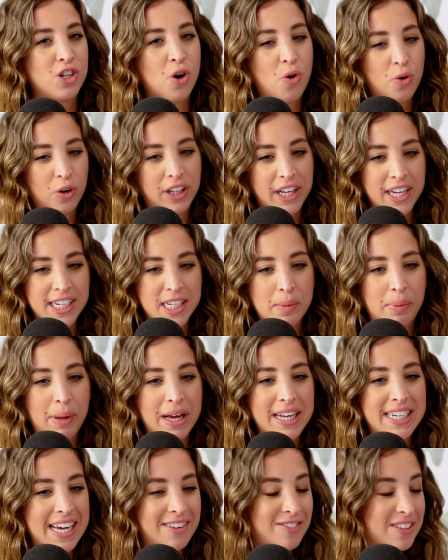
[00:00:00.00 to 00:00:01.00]
Totally. To
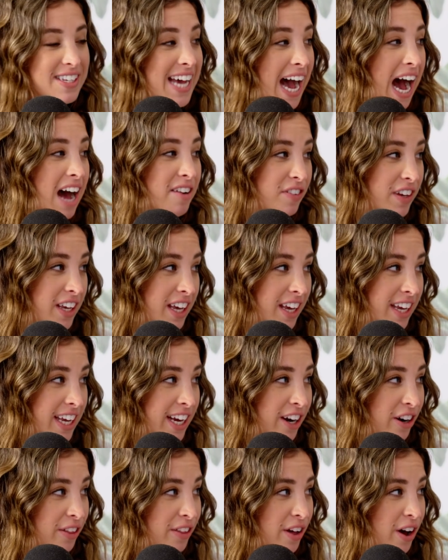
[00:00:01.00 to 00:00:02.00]
play devil's advocate
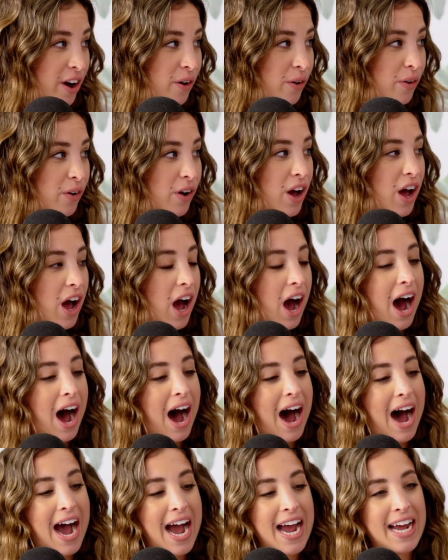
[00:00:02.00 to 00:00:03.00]
here though,
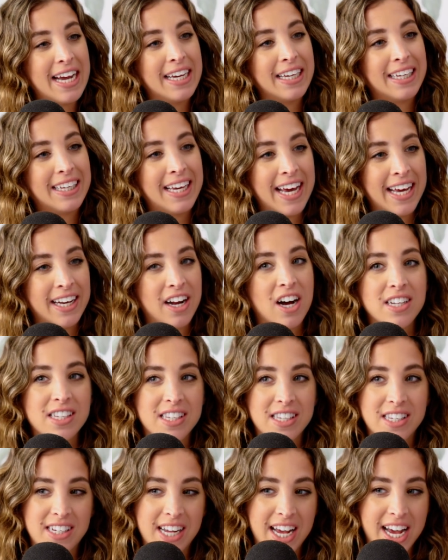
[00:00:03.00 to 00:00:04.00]
I cannot
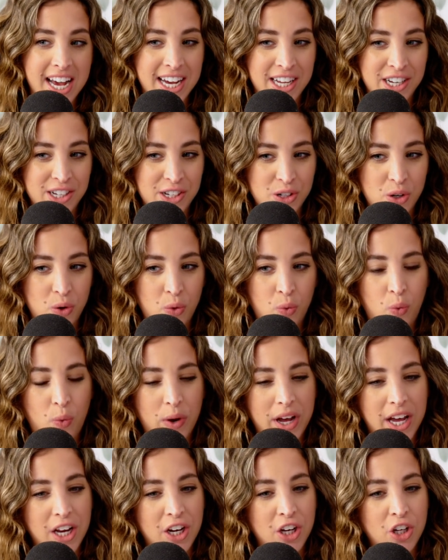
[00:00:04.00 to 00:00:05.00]
stand
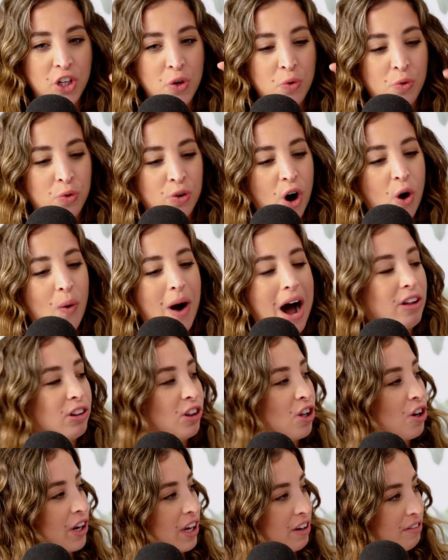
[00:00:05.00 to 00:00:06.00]
when you go out
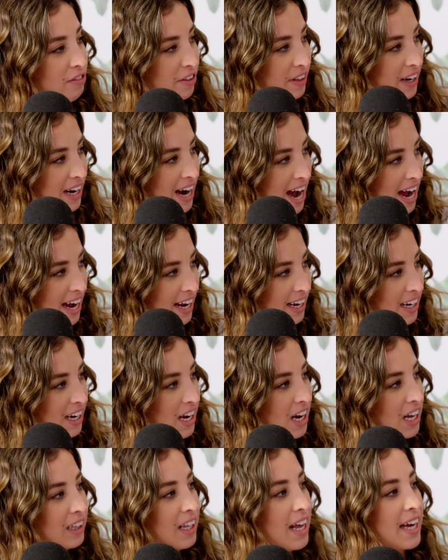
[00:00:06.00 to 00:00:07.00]
looking for the guy.
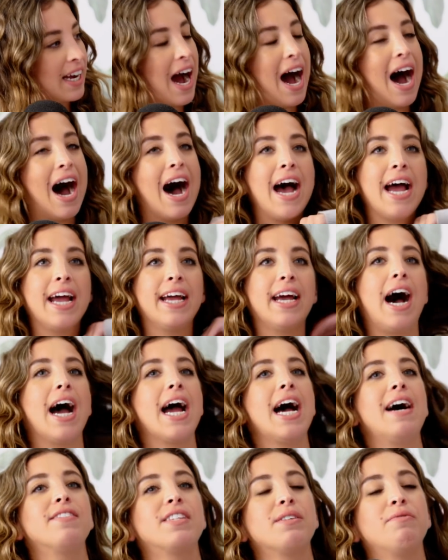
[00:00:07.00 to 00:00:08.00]
Like, I
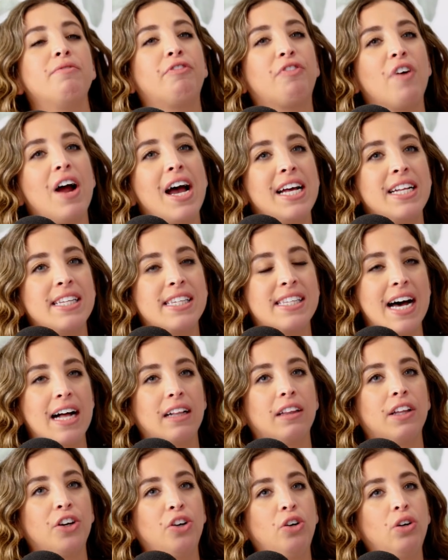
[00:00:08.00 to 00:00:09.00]
have some friends
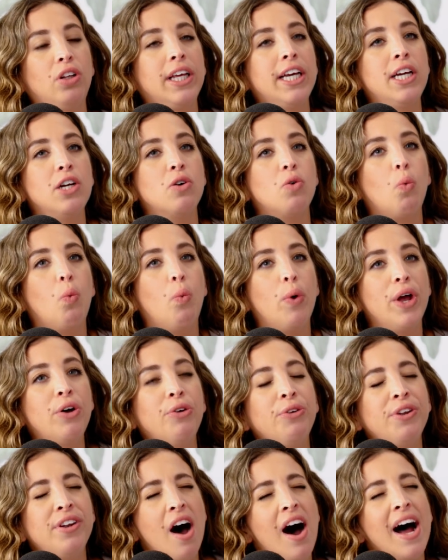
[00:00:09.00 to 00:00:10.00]
that literally
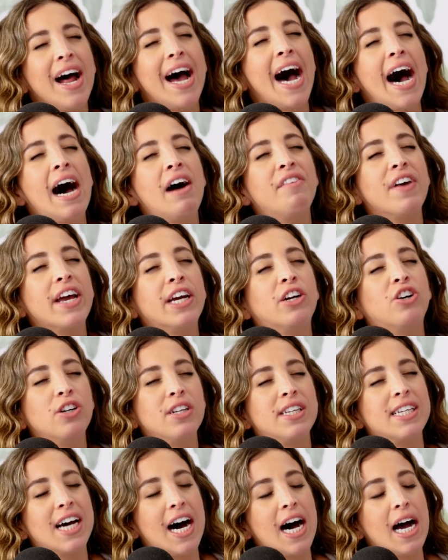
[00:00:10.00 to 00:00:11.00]
will not have a
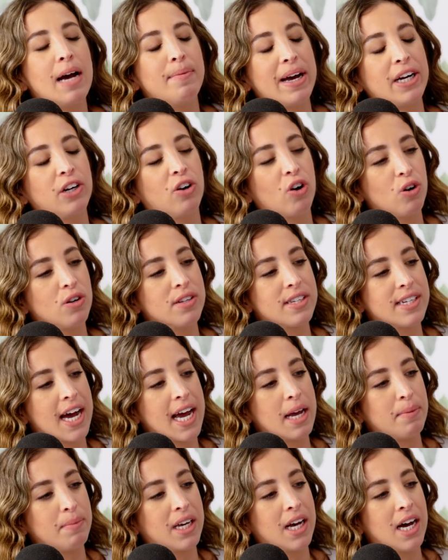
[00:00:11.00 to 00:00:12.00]
good time at girls'
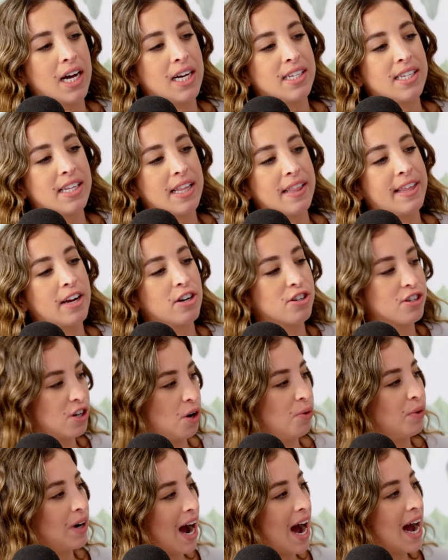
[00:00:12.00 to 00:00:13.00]
night because there's
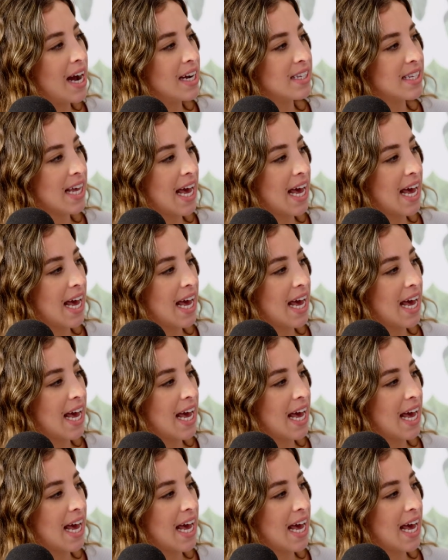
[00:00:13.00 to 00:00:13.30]
no guys.